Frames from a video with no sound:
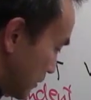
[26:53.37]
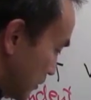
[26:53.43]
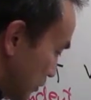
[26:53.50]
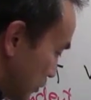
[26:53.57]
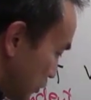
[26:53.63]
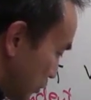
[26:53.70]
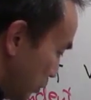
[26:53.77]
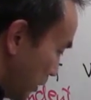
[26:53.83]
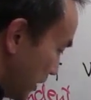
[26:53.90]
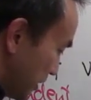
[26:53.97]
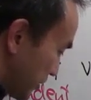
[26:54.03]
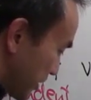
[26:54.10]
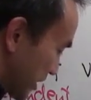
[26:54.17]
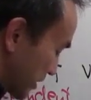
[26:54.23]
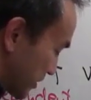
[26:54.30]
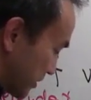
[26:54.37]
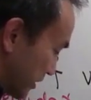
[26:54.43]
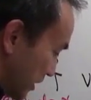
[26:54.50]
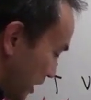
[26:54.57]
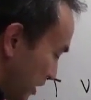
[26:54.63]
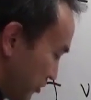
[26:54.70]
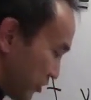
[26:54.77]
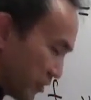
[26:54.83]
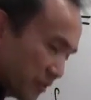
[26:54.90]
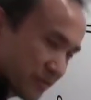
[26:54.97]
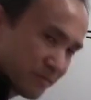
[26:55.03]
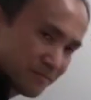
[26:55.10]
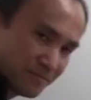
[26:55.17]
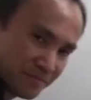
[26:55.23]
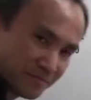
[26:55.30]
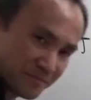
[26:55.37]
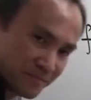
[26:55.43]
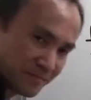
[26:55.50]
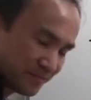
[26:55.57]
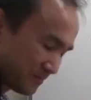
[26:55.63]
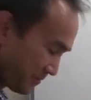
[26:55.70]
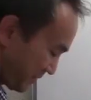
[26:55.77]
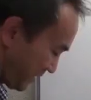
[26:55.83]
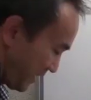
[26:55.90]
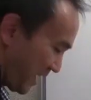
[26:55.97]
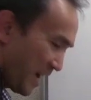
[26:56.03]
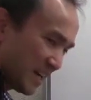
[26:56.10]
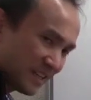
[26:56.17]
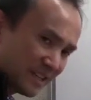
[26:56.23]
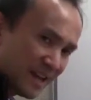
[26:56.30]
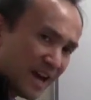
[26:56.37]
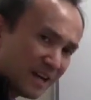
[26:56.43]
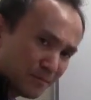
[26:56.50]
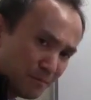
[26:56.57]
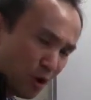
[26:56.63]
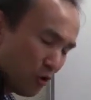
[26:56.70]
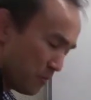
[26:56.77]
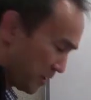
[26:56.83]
26 inches, at that moment,